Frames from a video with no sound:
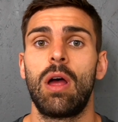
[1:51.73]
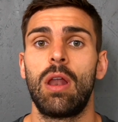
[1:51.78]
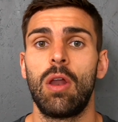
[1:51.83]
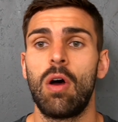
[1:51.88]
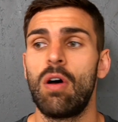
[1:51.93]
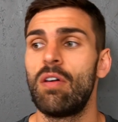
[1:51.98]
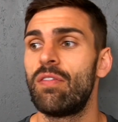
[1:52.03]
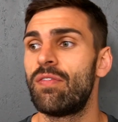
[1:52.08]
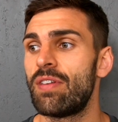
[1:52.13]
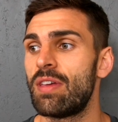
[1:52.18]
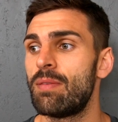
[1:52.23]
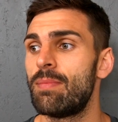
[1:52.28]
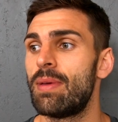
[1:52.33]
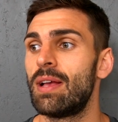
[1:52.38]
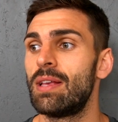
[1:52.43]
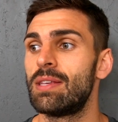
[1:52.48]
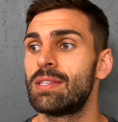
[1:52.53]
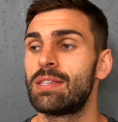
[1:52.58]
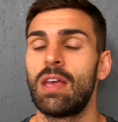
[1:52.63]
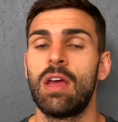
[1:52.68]
A lot of
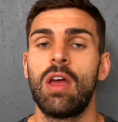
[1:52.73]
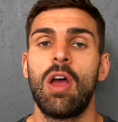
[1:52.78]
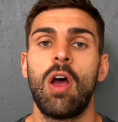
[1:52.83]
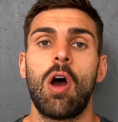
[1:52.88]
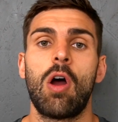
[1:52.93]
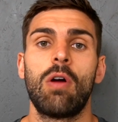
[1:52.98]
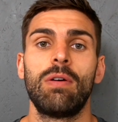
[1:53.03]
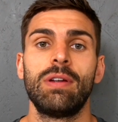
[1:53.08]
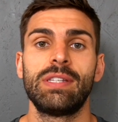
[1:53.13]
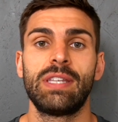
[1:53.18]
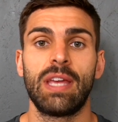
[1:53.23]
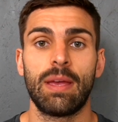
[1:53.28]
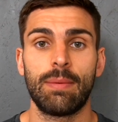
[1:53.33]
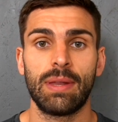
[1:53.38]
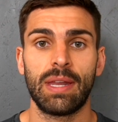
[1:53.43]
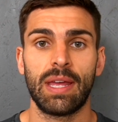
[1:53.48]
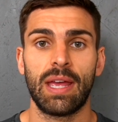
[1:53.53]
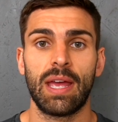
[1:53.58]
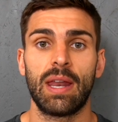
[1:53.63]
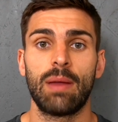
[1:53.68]
females are
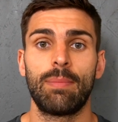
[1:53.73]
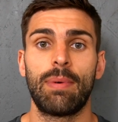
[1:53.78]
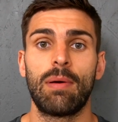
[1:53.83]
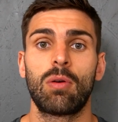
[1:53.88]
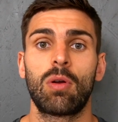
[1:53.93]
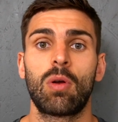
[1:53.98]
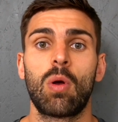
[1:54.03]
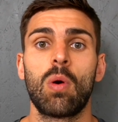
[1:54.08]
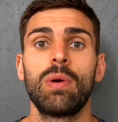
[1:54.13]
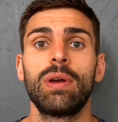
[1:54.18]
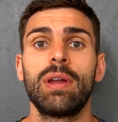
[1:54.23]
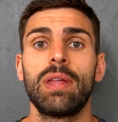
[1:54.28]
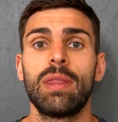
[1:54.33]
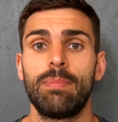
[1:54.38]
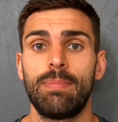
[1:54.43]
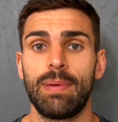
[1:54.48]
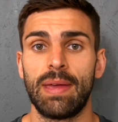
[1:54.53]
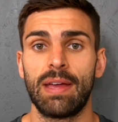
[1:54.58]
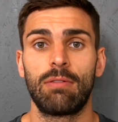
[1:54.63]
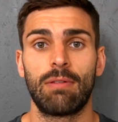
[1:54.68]
intimidated about going to the
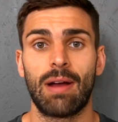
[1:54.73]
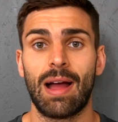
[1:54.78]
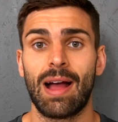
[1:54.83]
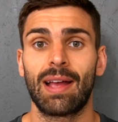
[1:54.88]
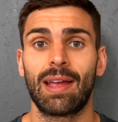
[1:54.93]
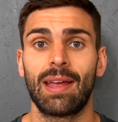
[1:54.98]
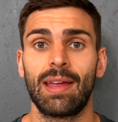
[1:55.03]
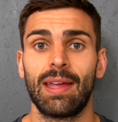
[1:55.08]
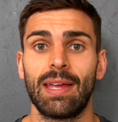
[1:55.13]
big rack